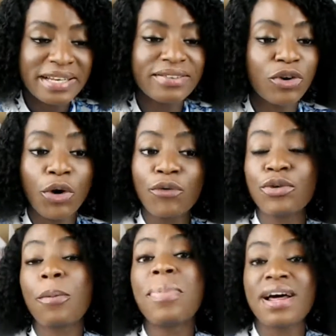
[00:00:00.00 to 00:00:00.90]
of
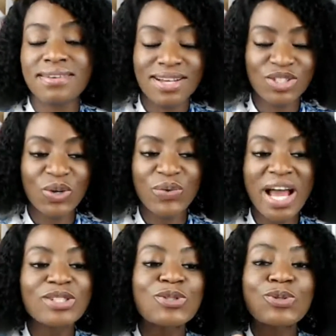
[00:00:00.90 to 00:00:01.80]
your partner, sorry,
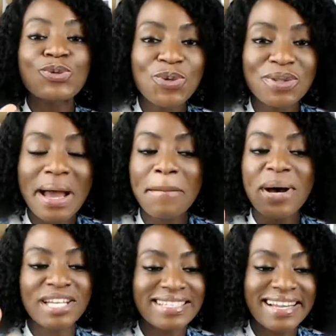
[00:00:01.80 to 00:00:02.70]
and to you that
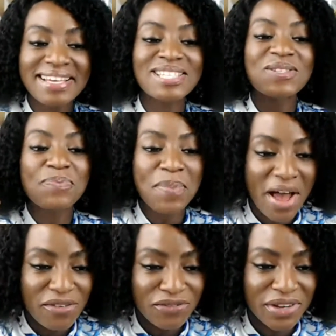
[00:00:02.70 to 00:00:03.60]
partner is
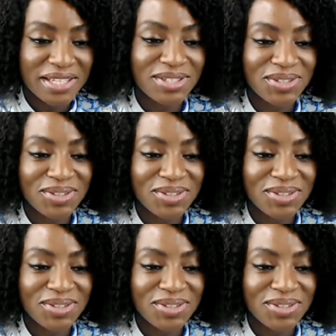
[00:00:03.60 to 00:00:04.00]
perfect,